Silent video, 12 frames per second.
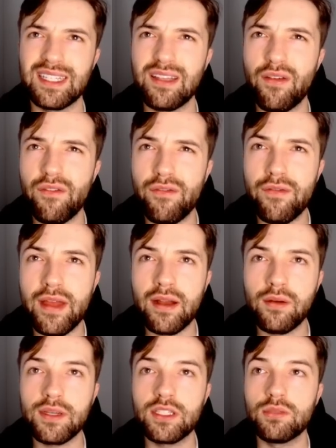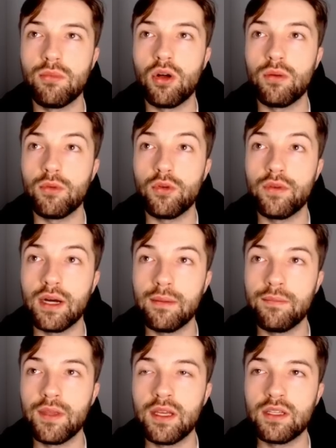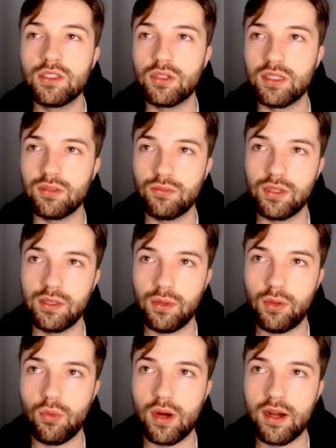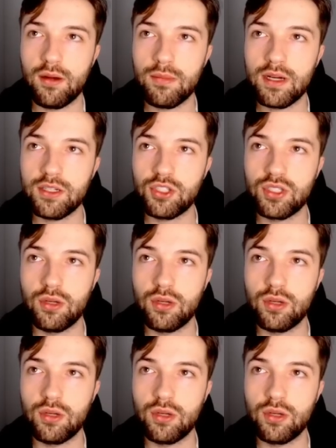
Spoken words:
It's a very small move up, so it doesn't really require much.